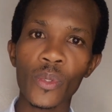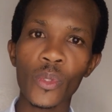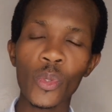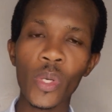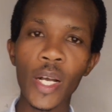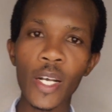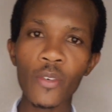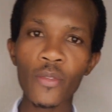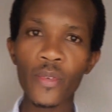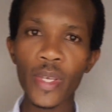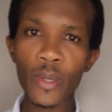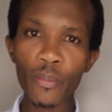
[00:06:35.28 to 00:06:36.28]
You
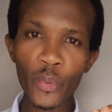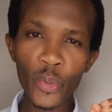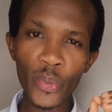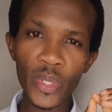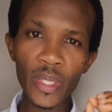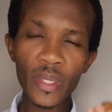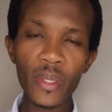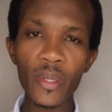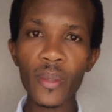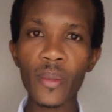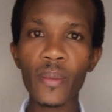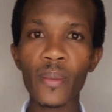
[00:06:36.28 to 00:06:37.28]
have
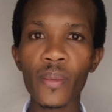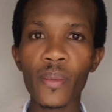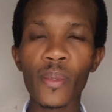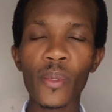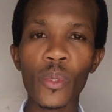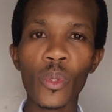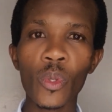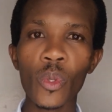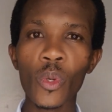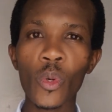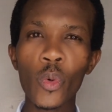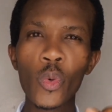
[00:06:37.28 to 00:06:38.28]
employees
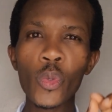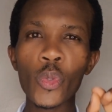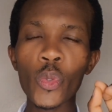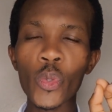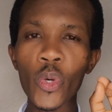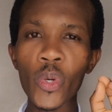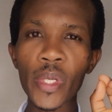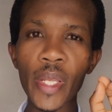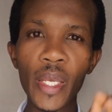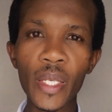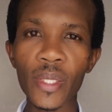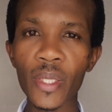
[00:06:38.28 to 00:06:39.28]
who do not
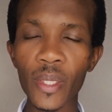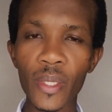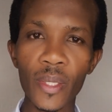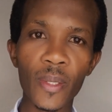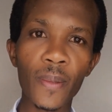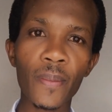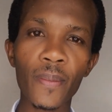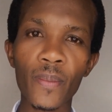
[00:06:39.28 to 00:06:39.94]
exist.